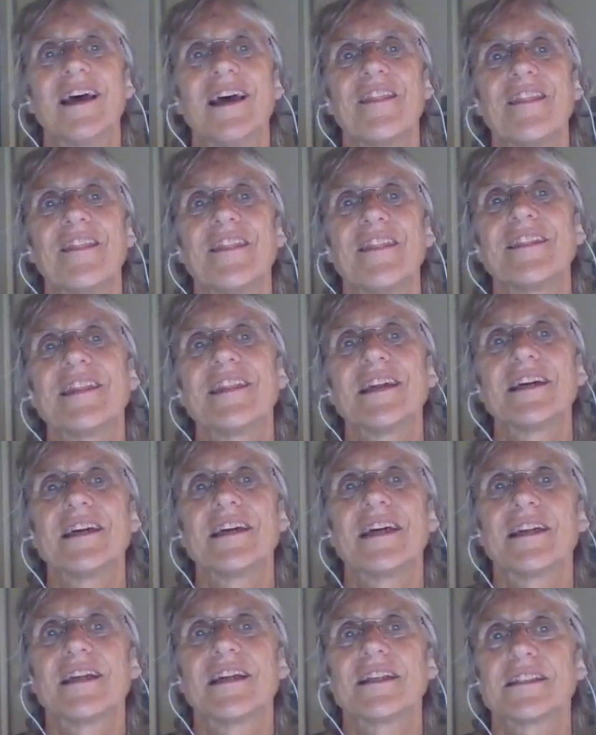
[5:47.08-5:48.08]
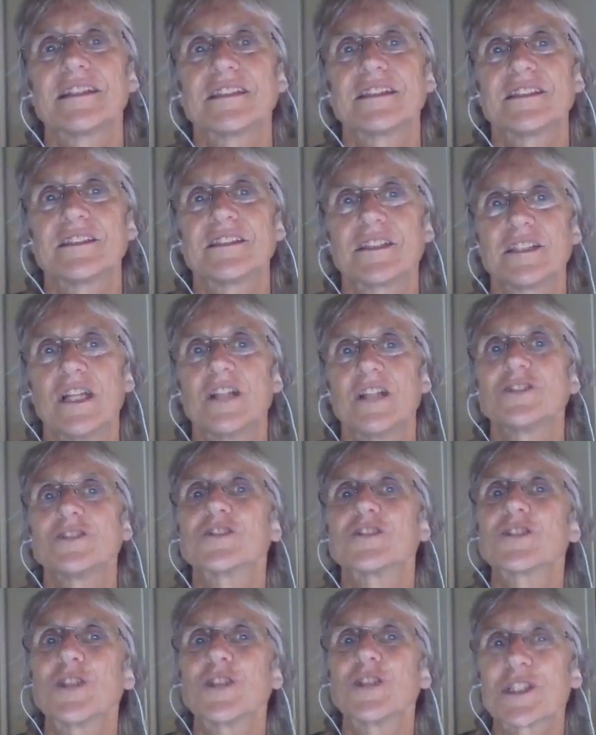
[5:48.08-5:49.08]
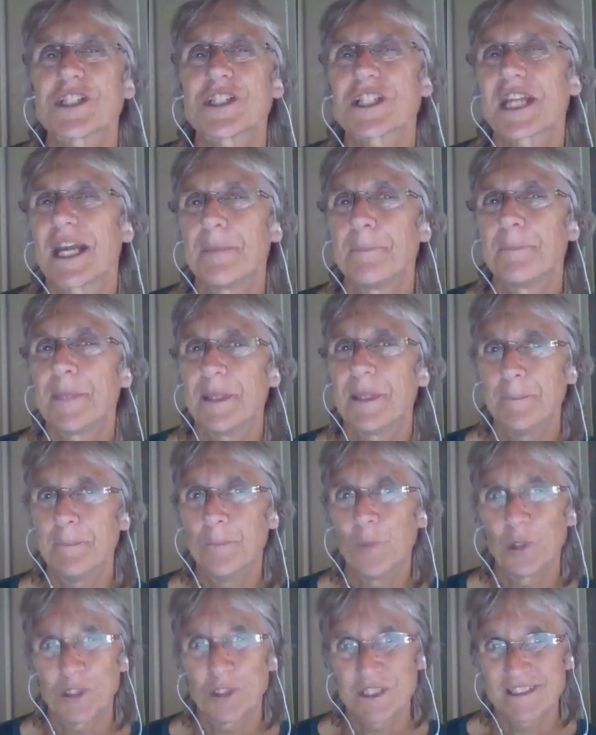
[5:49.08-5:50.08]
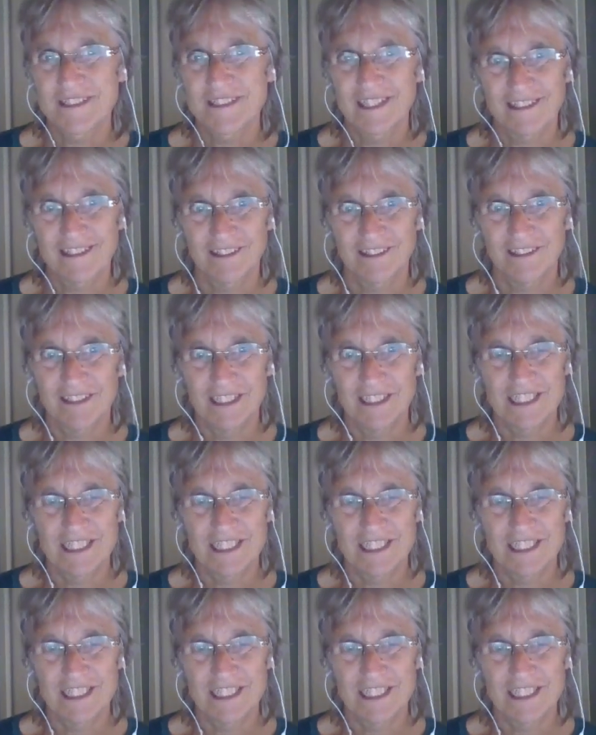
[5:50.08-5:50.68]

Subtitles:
the search can be more subtle.